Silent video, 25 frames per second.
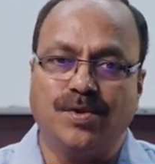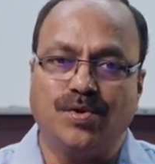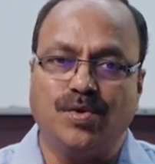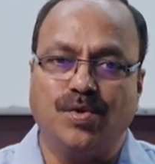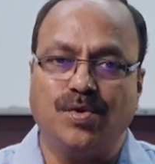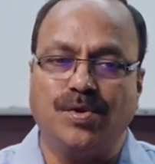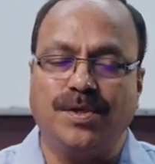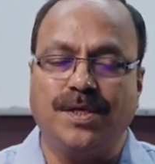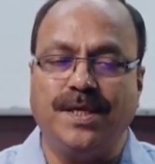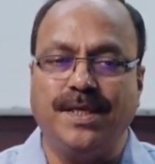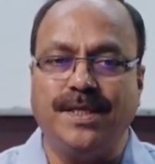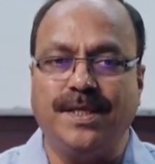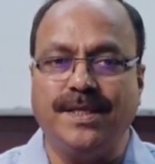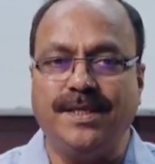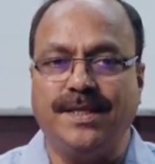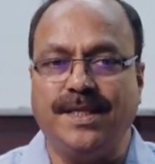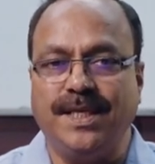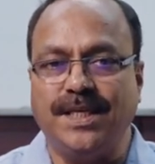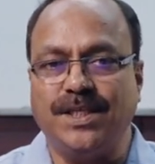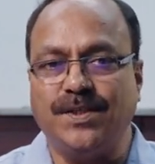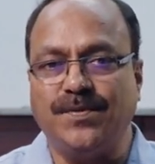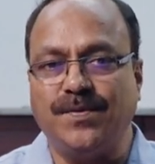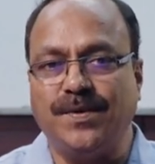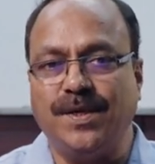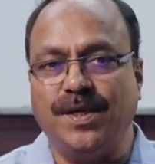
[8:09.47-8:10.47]
So in
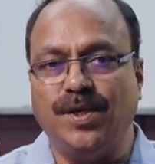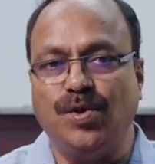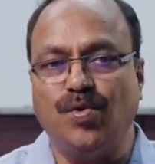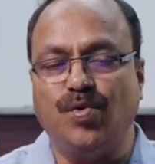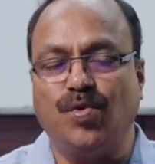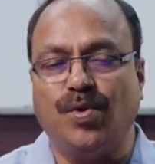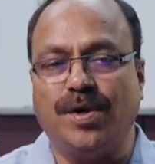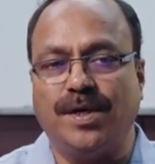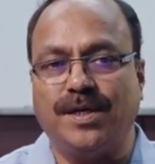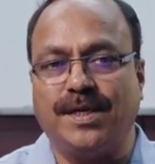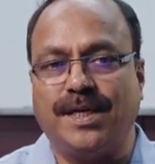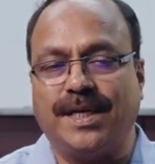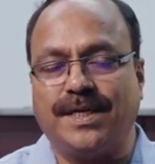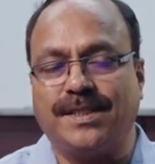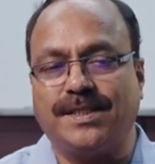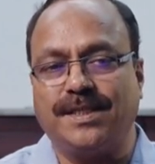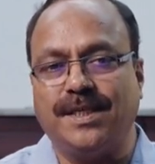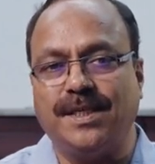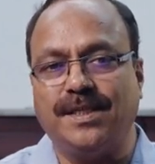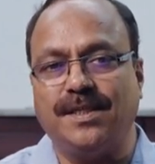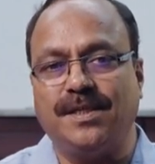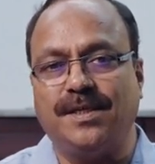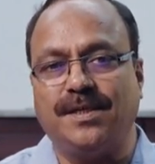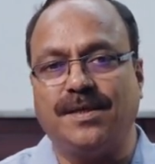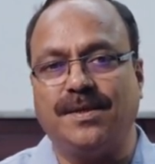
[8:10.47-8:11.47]
this way you are
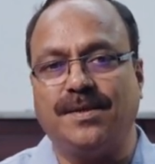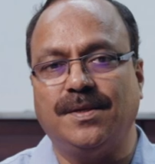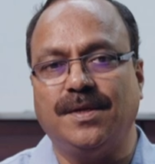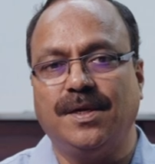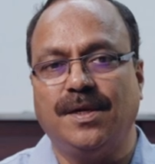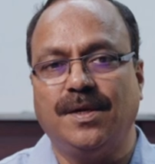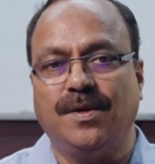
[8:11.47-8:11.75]
testing the